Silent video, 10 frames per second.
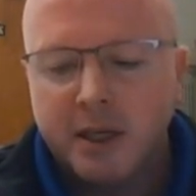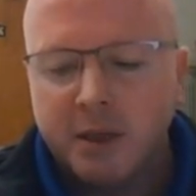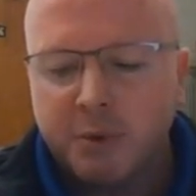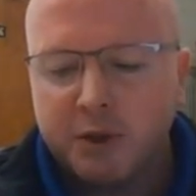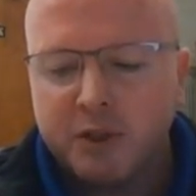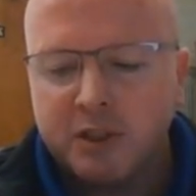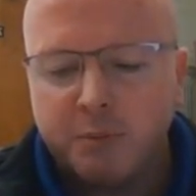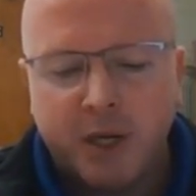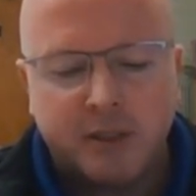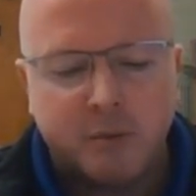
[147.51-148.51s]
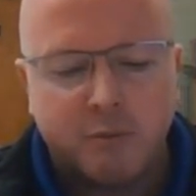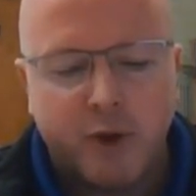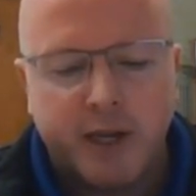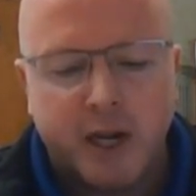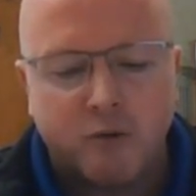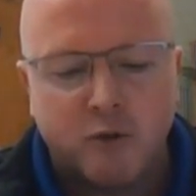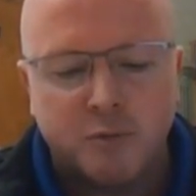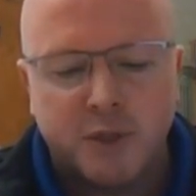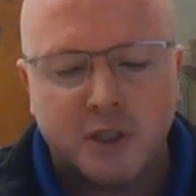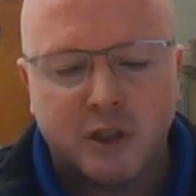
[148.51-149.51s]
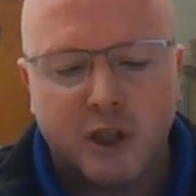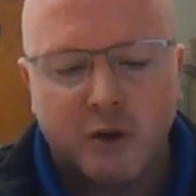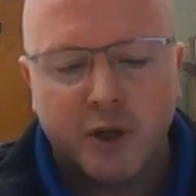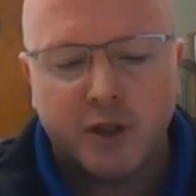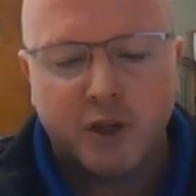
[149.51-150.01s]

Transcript: He participates in breakout rooms. He is learning